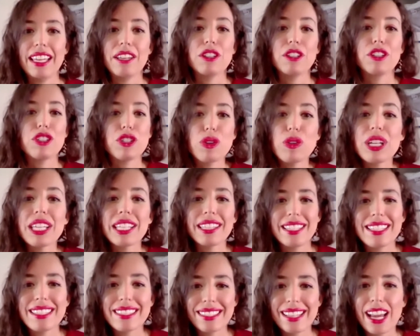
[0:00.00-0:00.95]
during
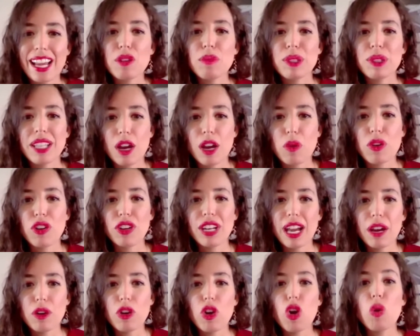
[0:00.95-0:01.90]
these times, how
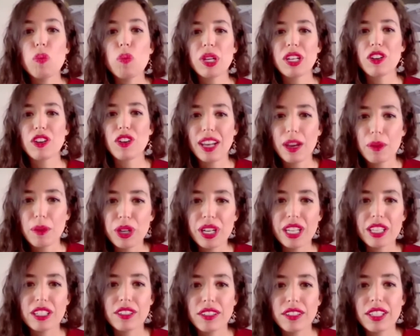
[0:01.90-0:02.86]
open
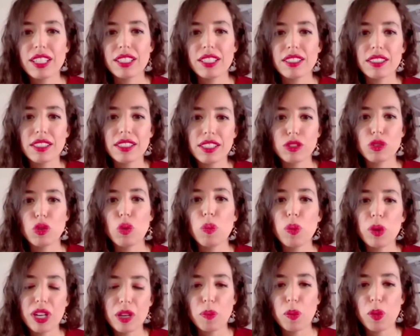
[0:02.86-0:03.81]
collaboration is
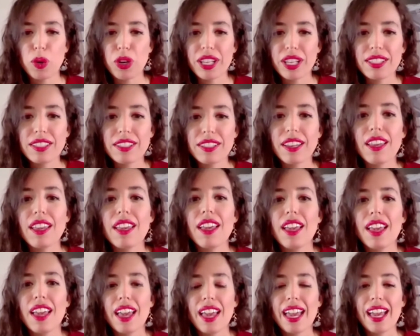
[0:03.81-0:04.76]
super important,
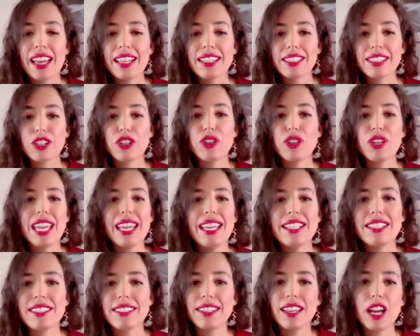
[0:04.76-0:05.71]
and
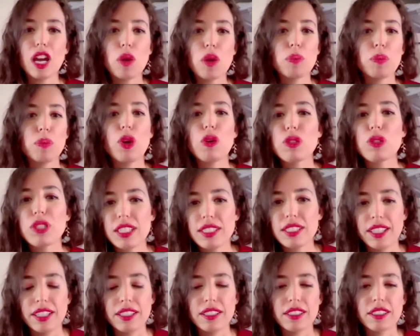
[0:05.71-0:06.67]
create
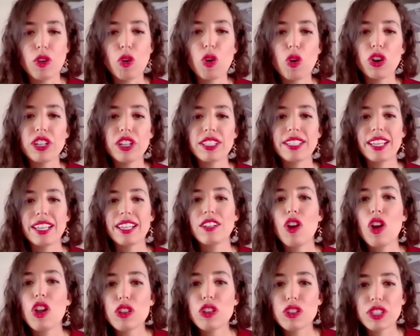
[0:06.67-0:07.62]
processes or
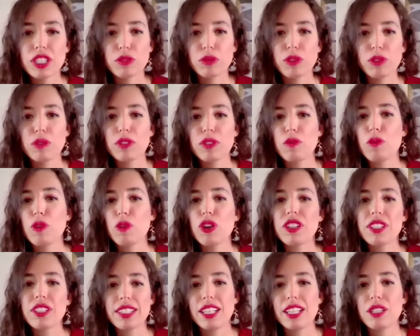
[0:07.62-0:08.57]
technologies from the
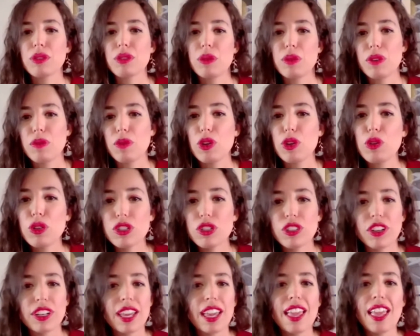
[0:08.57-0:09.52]
fourth industrial
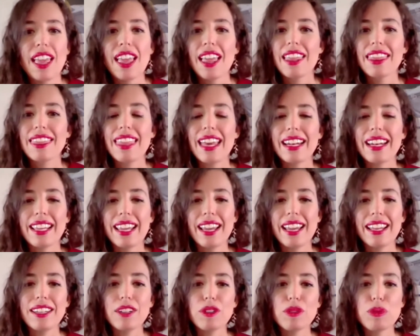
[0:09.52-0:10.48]
revolution that
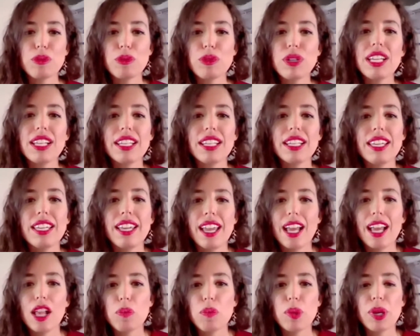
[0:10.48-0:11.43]
can really
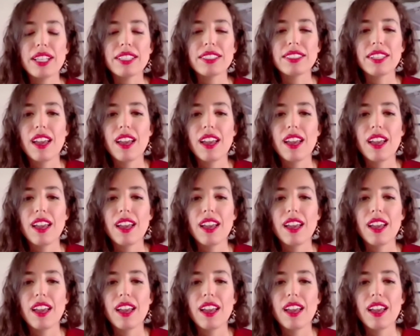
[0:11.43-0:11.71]
help us